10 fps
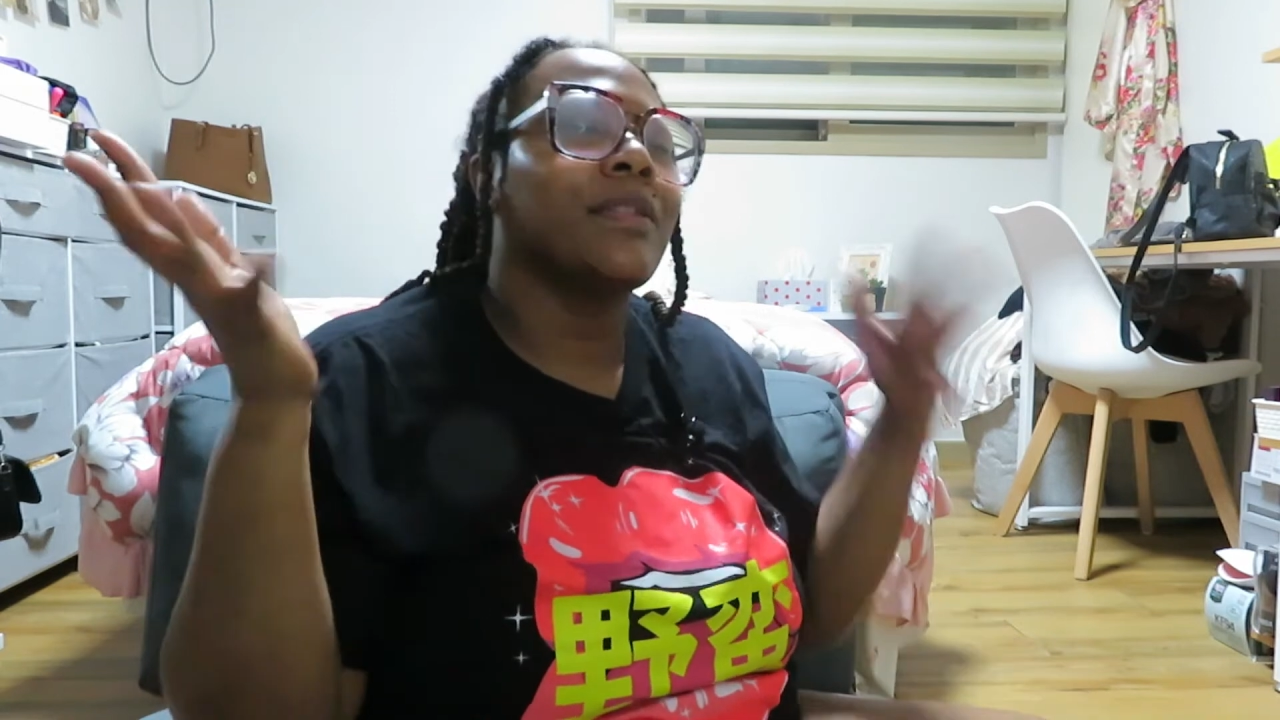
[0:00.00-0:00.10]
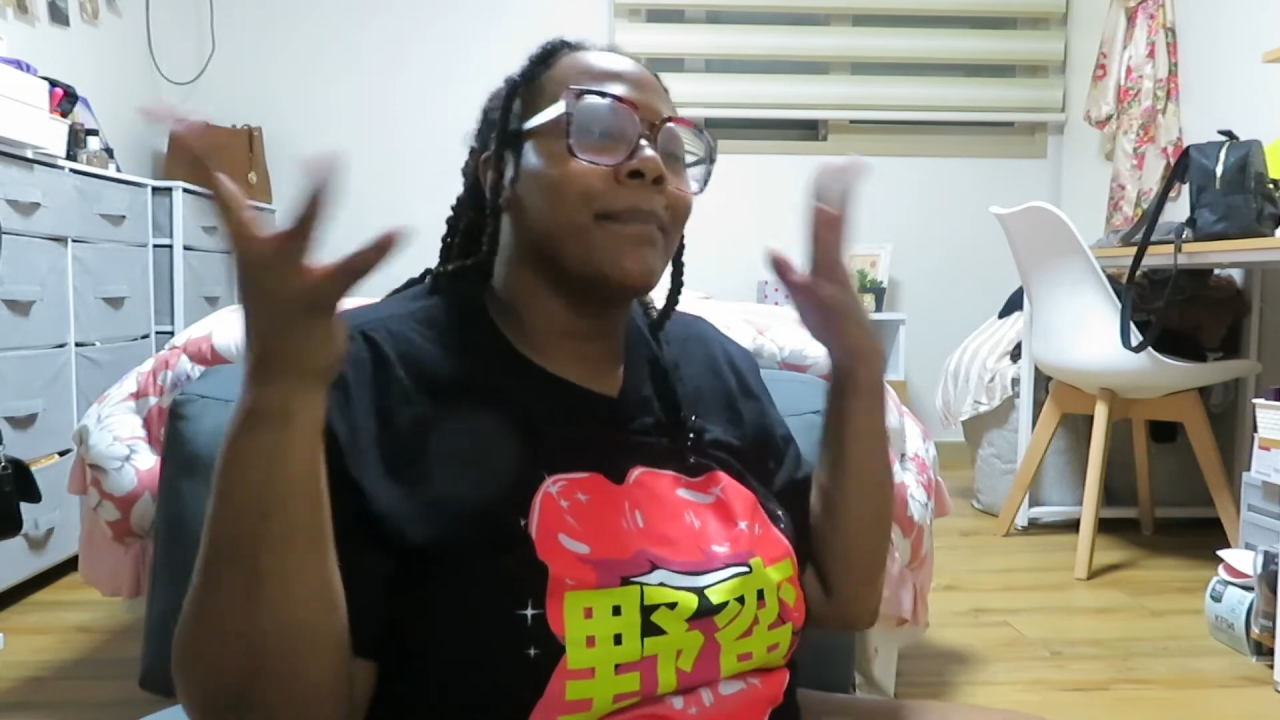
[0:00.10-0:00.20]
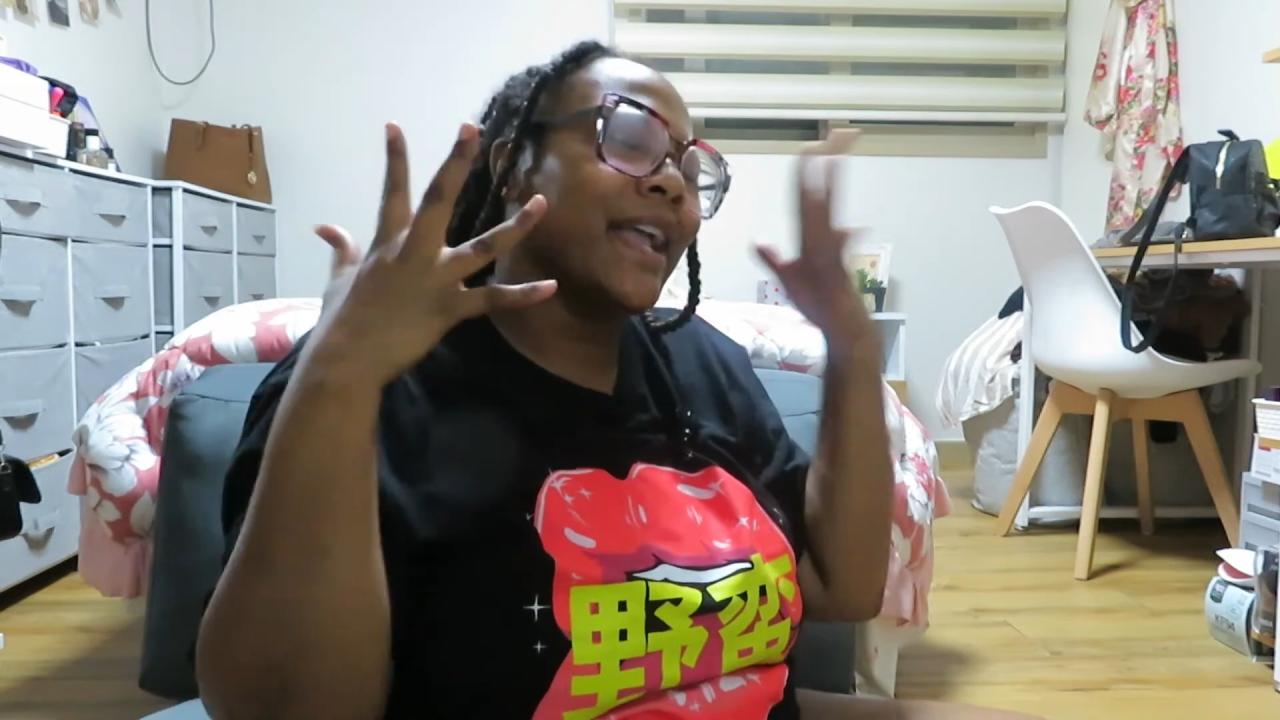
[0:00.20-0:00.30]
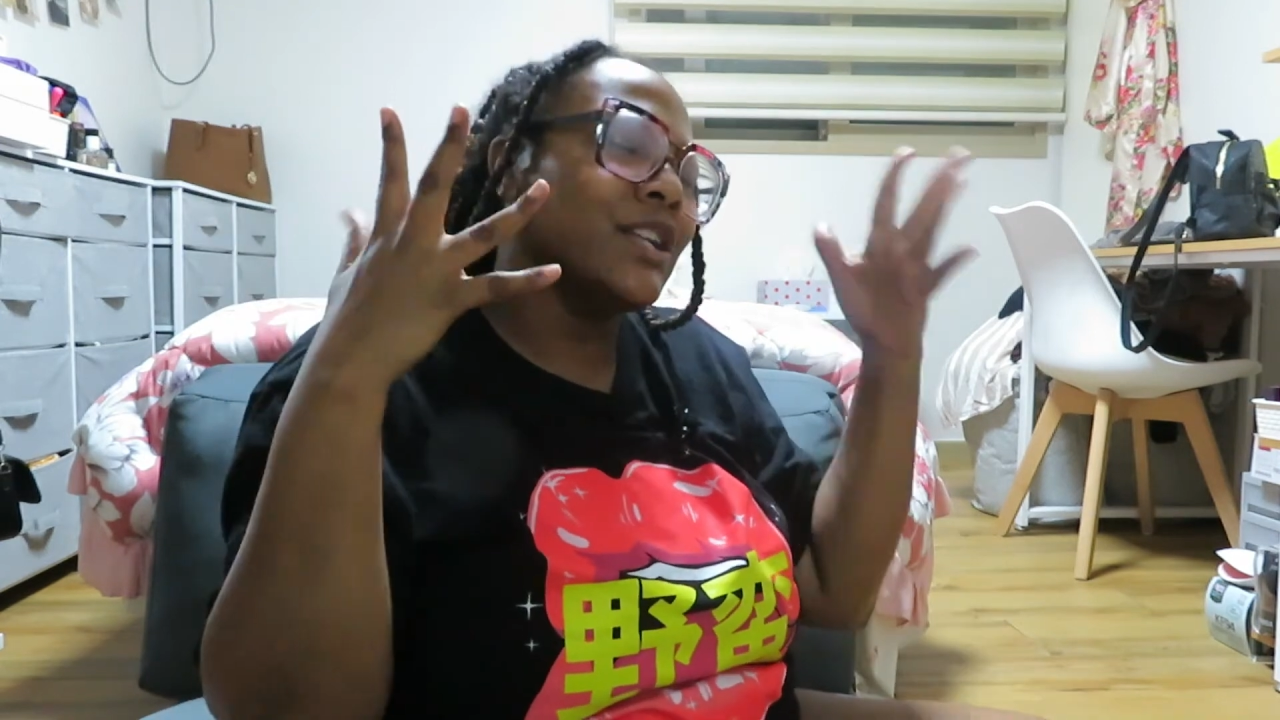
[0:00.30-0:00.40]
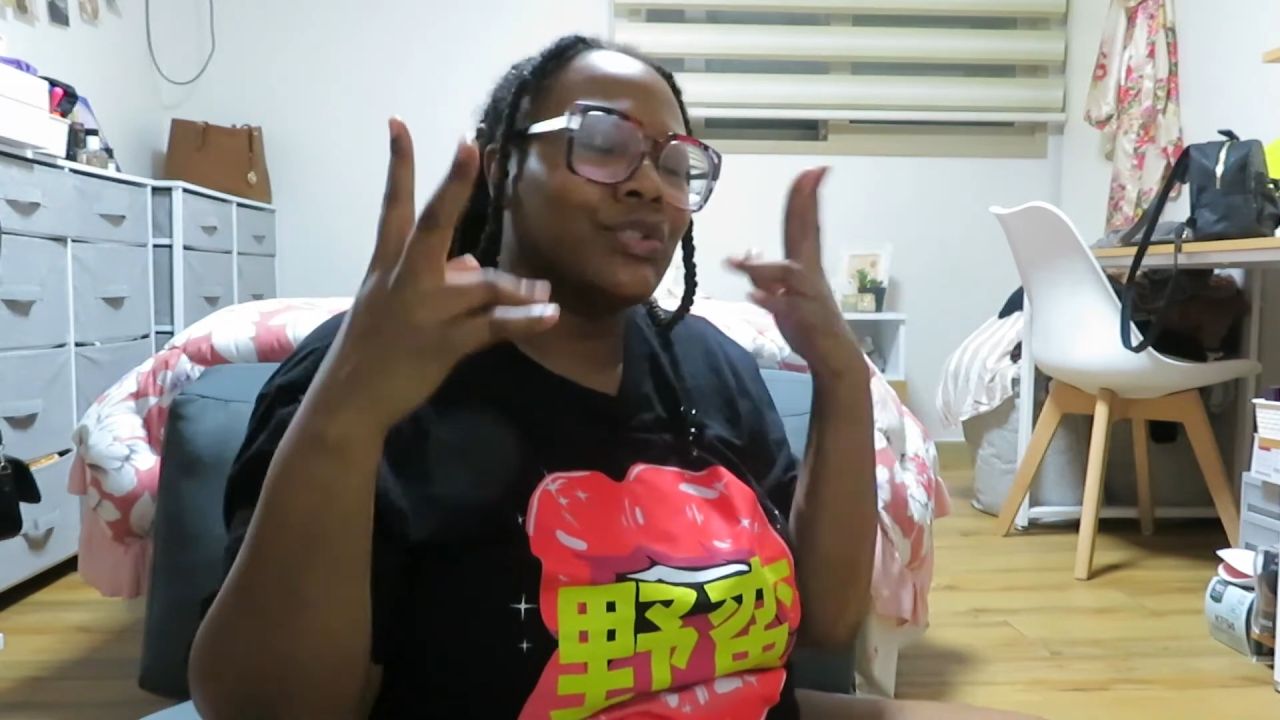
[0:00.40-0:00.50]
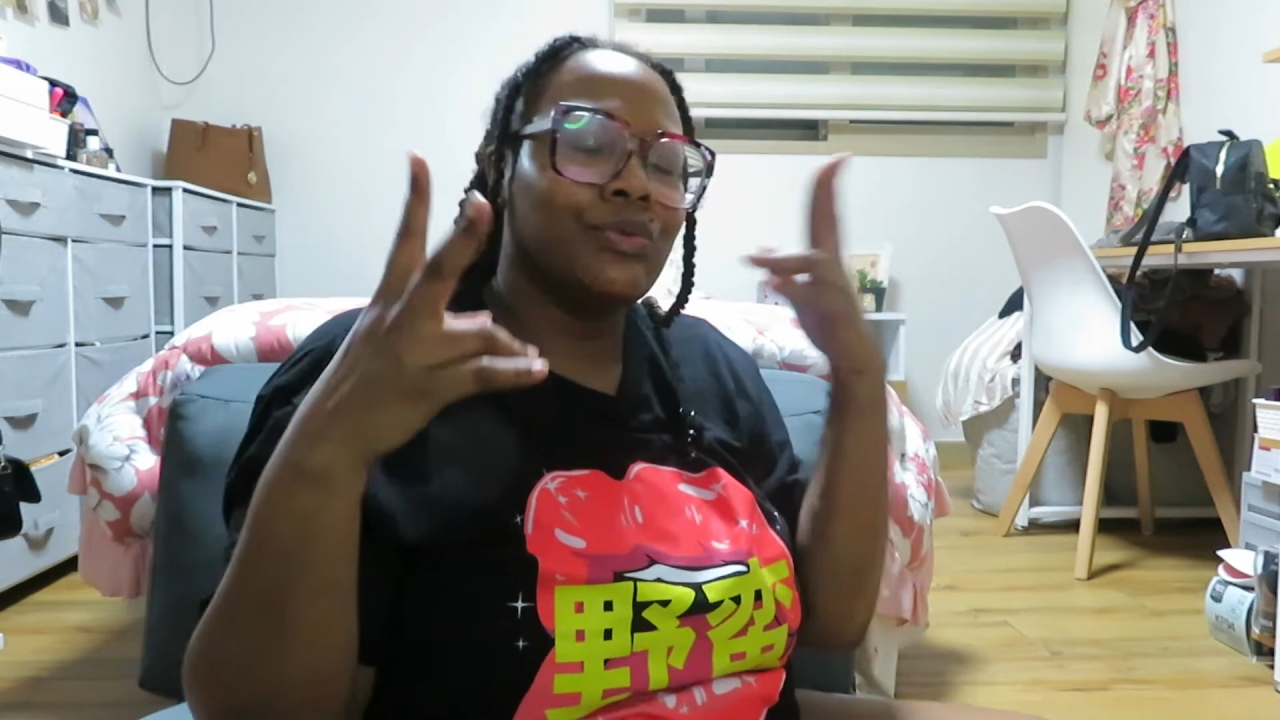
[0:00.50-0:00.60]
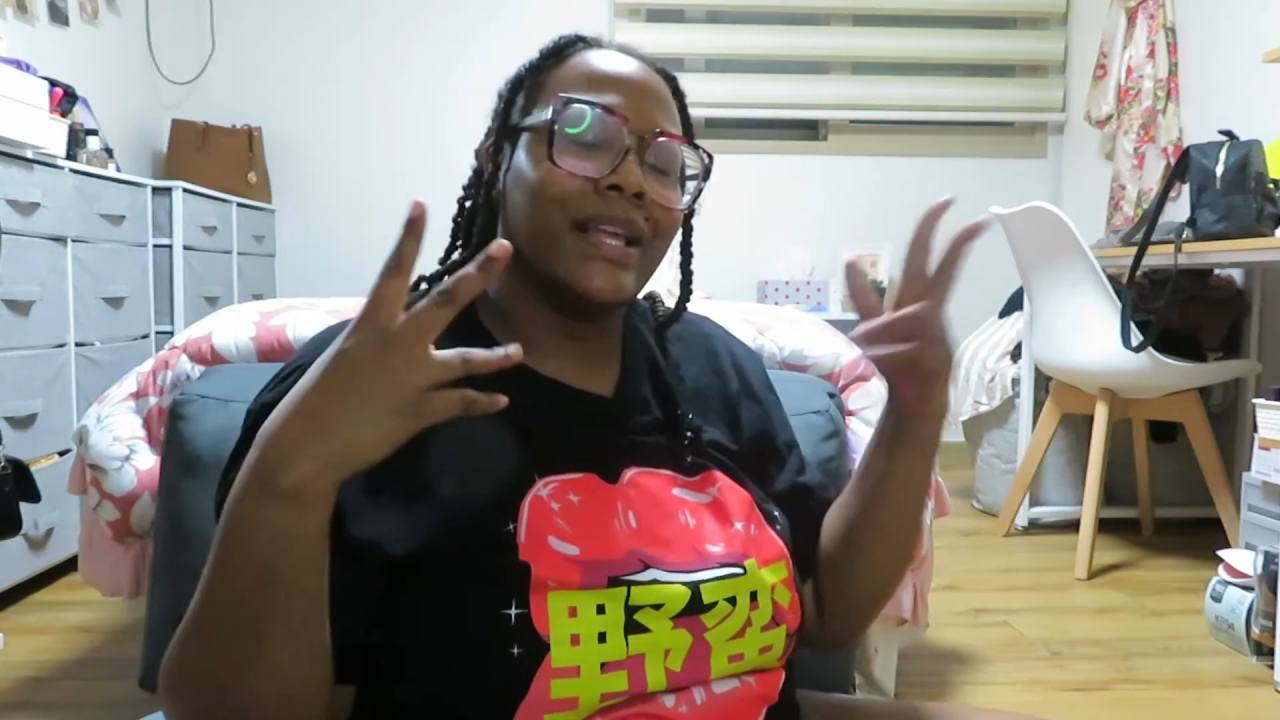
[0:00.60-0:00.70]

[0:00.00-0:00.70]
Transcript: the main two